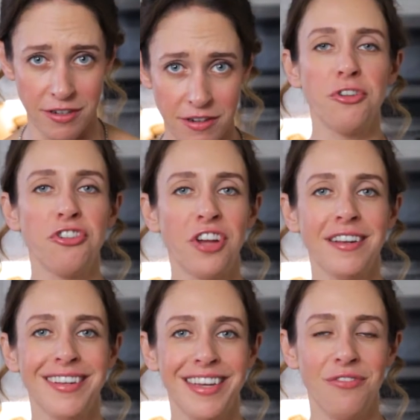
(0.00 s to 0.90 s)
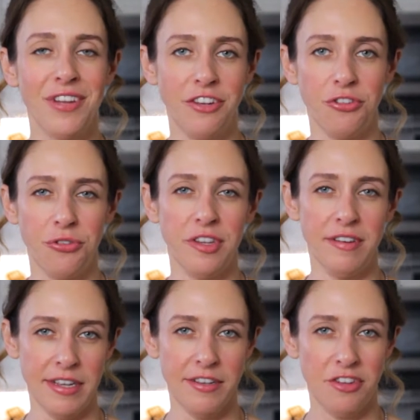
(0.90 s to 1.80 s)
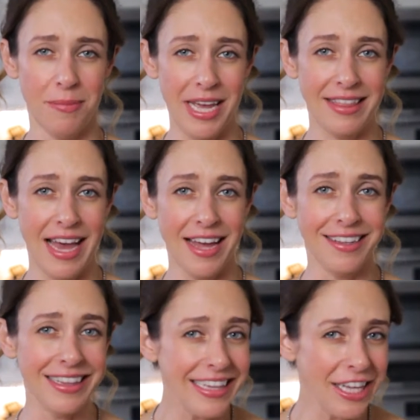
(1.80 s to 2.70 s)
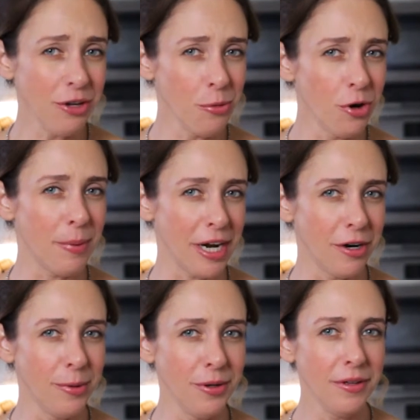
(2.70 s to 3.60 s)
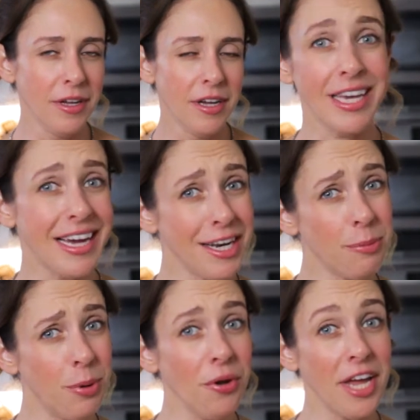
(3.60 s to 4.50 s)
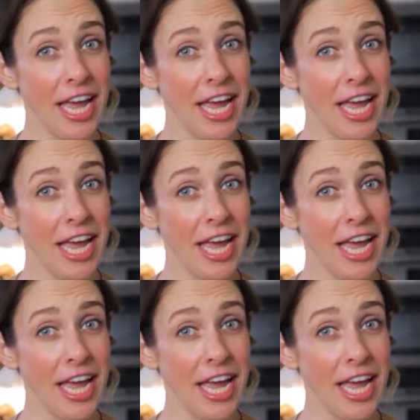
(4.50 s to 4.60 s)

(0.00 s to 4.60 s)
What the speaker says: What Shonda and Van Dusen did to make that a little more bearable, they kind of pulled a